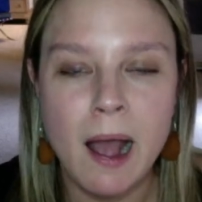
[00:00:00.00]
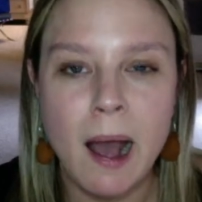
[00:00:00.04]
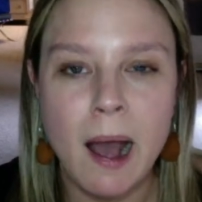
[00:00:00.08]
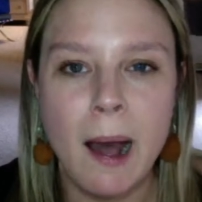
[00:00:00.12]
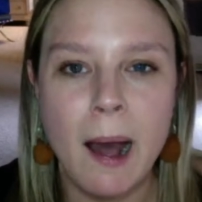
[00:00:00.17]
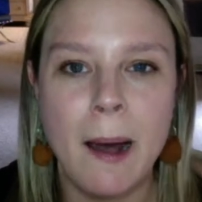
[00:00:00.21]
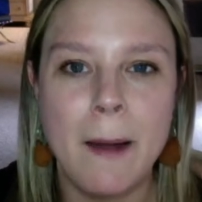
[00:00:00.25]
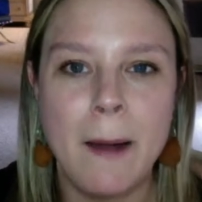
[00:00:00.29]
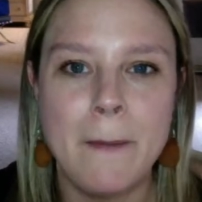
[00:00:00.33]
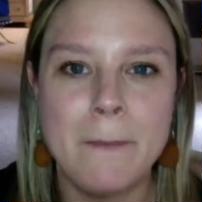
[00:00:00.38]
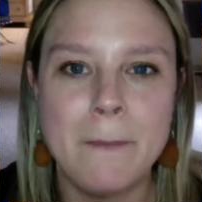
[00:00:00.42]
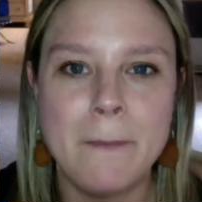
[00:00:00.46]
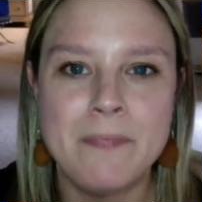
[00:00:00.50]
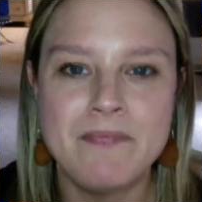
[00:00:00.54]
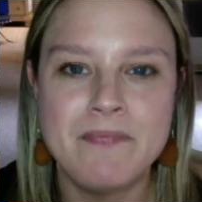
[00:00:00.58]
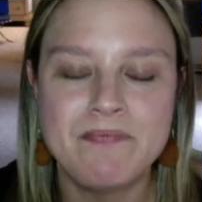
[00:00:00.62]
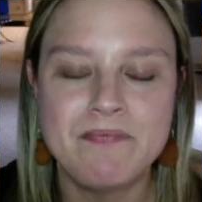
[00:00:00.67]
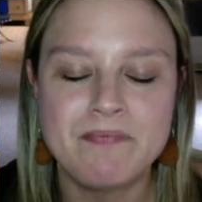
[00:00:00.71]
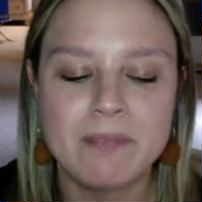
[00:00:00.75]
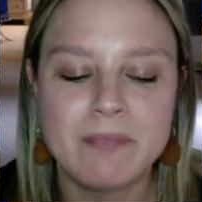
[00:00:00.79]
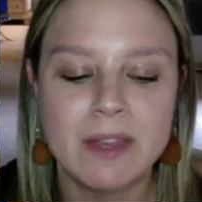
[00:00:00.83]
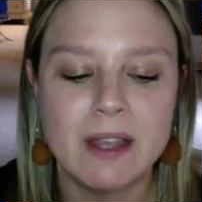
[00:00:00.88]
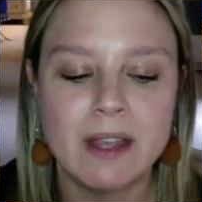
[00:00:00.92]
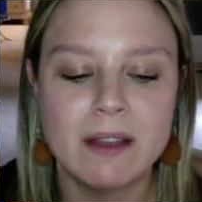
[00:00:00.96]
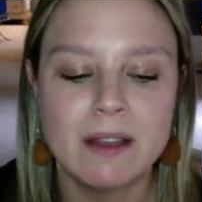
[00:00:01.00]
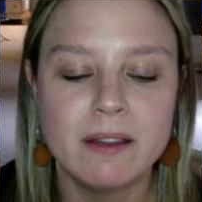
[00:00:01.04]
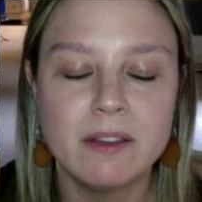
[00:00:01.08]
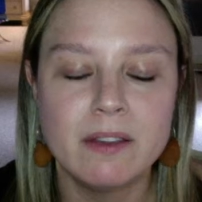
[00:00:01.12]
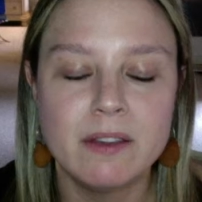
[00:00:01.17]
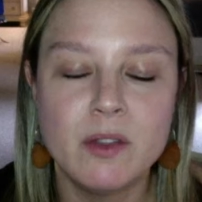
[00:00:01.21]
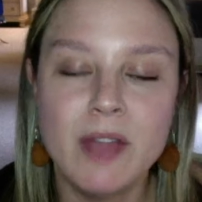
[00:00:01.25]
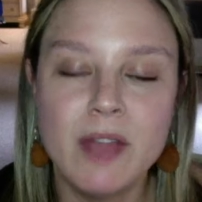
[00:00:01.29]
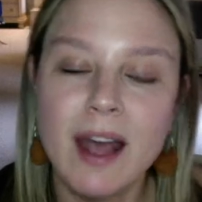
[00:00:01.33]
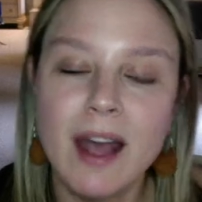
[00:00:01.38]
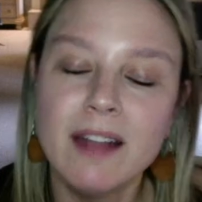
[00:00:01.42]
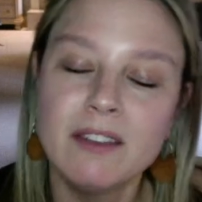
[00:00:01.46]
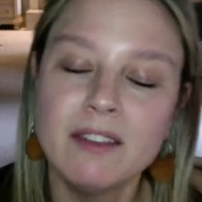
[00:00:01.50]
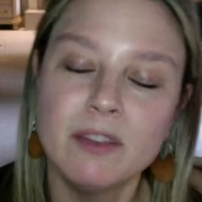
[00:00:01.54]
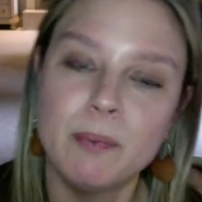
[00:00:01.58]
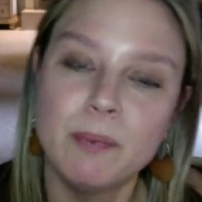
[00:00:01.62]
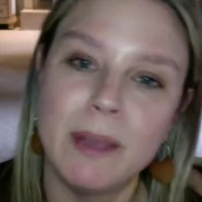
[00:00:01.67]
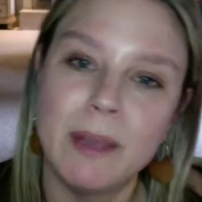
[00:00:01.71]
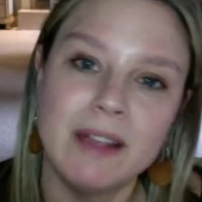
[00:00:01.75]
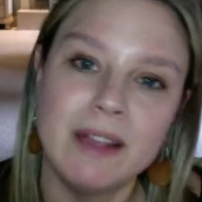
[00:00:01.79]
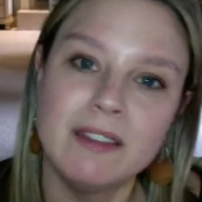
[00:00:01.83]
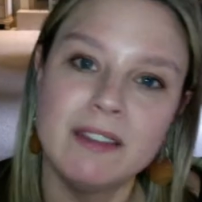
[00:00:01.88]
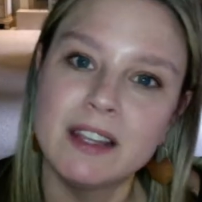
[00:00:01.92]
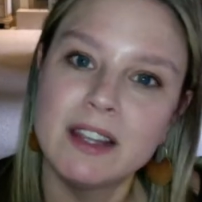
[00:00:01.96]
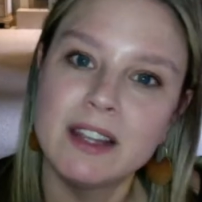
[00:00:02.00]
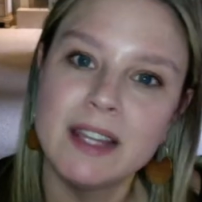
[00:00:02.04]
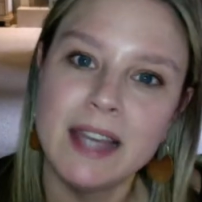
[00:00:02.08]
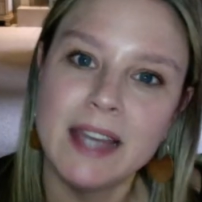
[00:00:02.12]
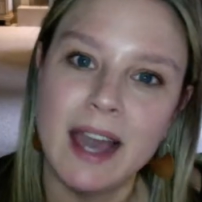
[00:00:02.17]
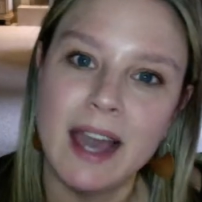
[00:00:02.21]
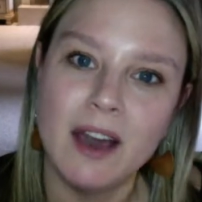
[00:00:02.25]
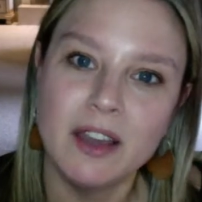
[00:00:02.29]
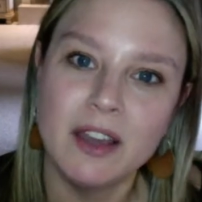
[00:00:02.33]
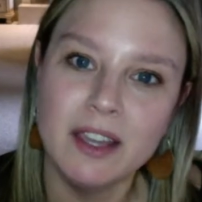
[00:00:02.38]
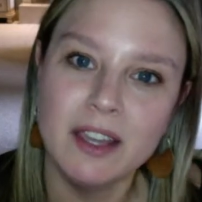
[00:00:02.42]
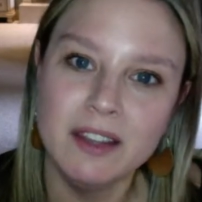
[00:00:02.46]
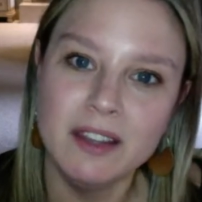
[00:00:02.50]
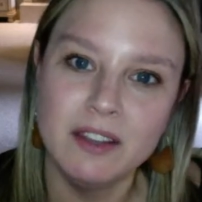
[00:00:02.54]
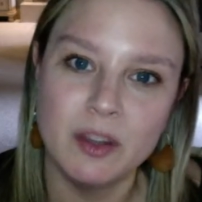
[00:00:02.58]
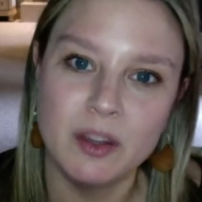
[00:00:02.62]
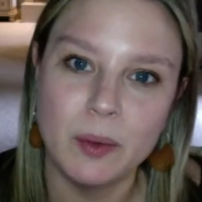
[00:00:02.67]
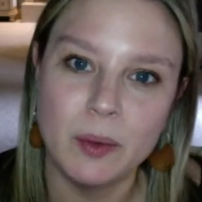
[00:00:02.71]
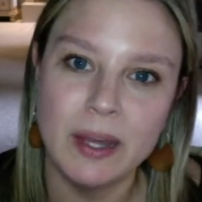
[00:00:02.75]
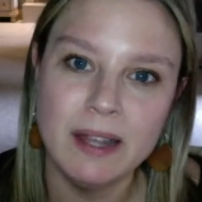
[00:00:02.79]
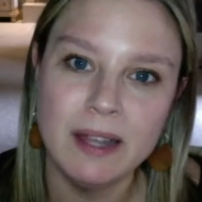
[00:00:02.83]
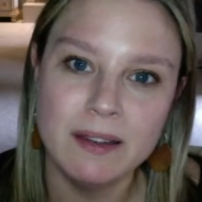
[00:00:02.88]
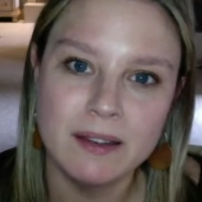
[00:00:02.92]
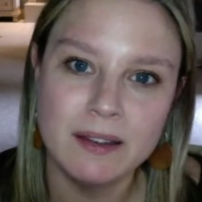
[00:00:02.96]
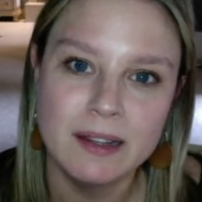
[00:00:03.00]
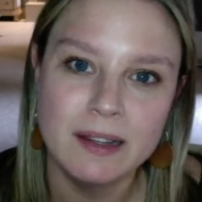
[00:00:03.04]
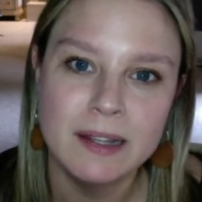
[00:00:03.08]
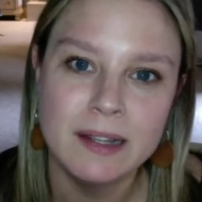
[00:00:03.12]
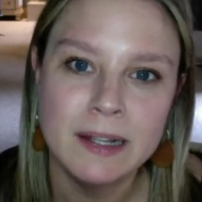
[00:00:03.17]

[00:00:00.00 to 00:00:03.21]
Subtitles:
So that's basically how you do it.